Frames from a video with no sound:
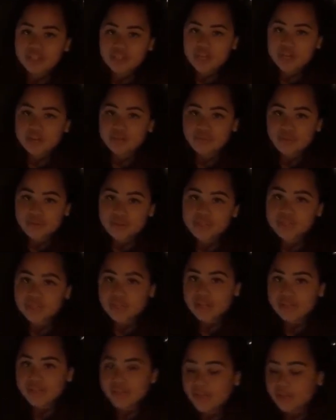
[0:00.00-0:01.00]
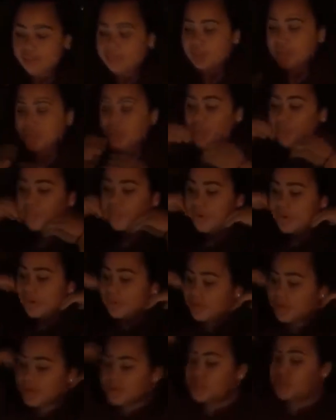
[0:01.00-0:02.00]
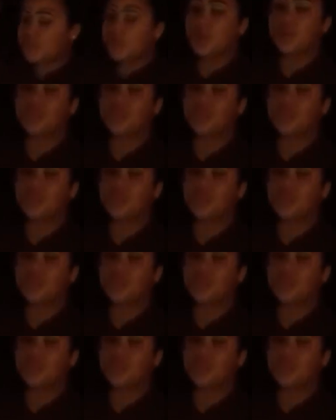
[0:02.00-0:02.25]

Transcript: really try to focus on them. Pretty much